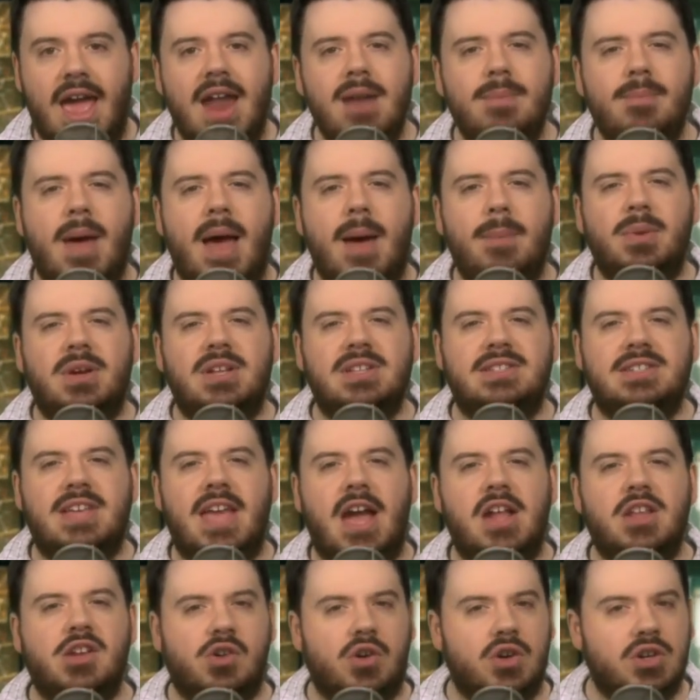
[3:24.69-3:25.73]
Nmap can
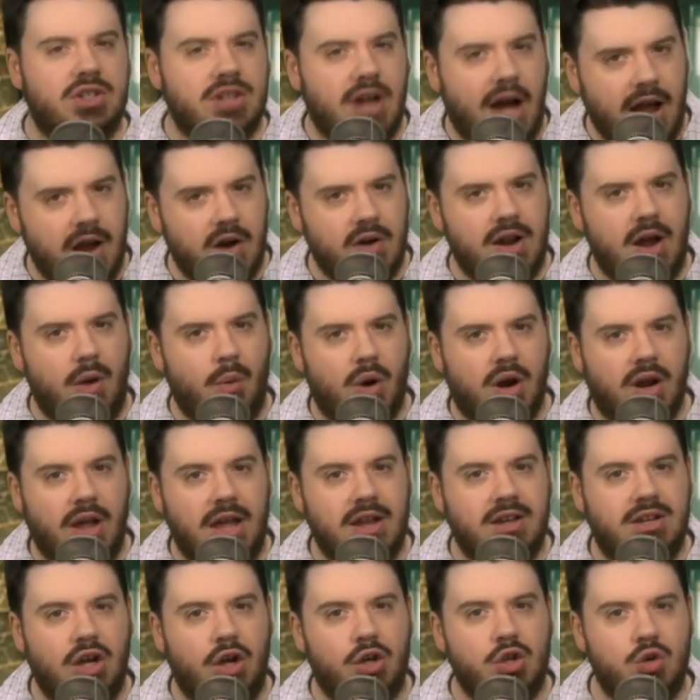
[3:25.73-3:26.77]
scan your entire network
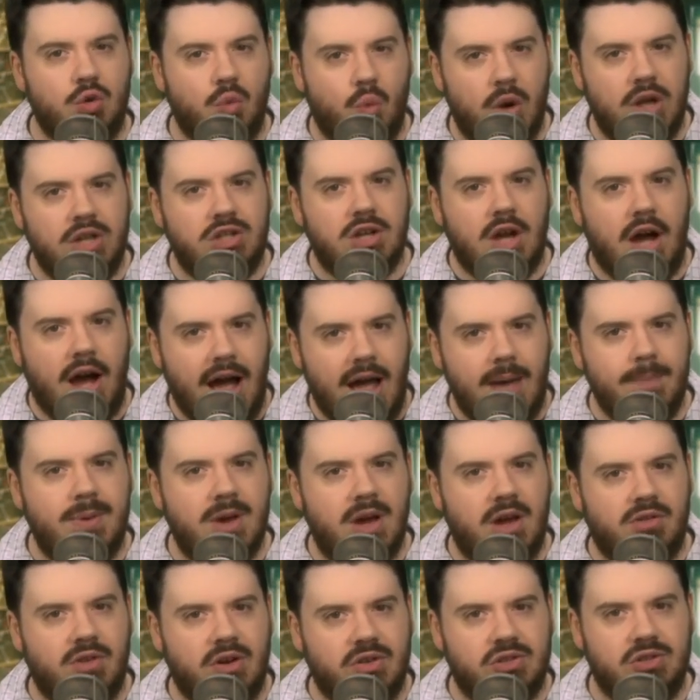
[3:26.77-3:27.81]
and tell you which IP
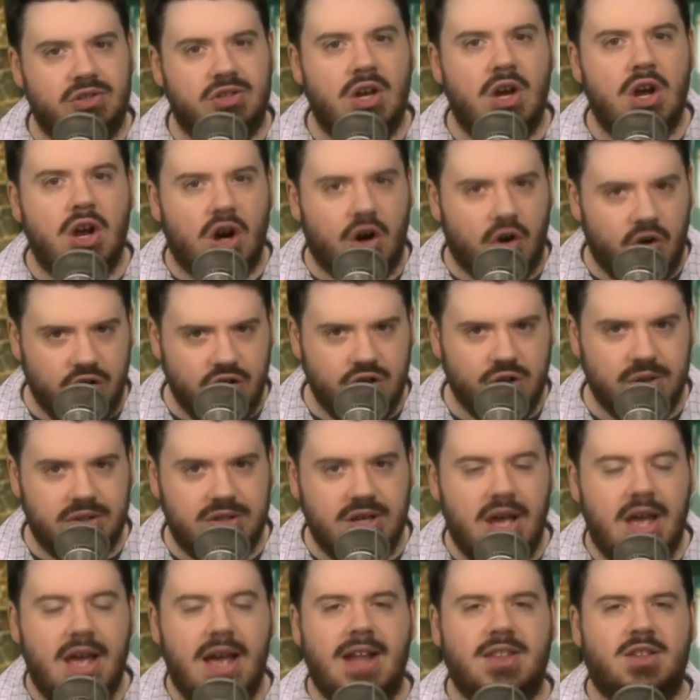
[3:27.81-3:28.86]
addresses are in use.